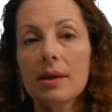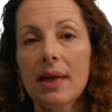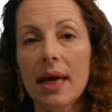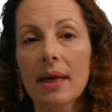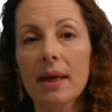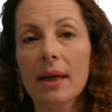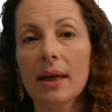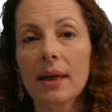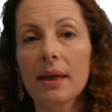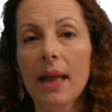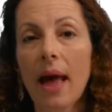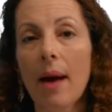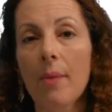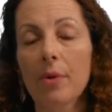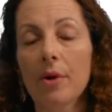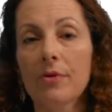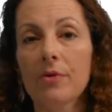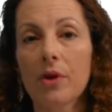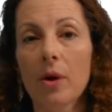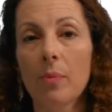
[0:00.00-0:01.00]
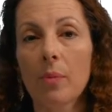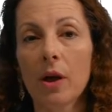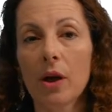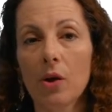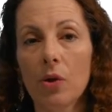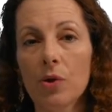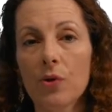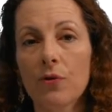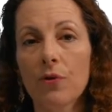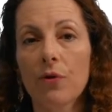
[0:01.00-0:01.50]
Data collaboratives can be
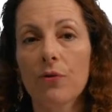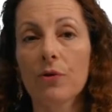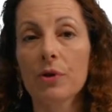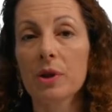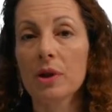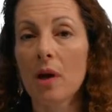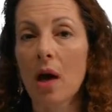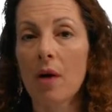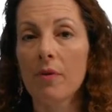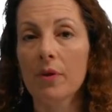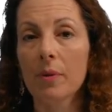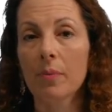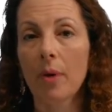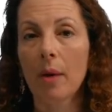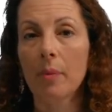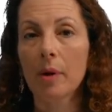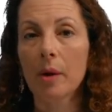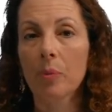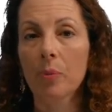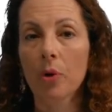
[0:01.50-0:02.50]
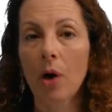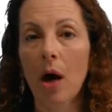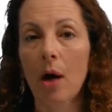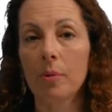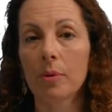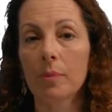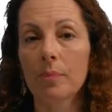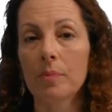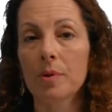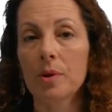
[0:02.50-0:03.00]
useful for solving public
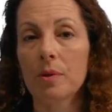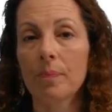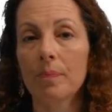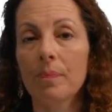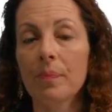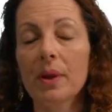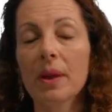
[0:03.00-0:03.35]
problems,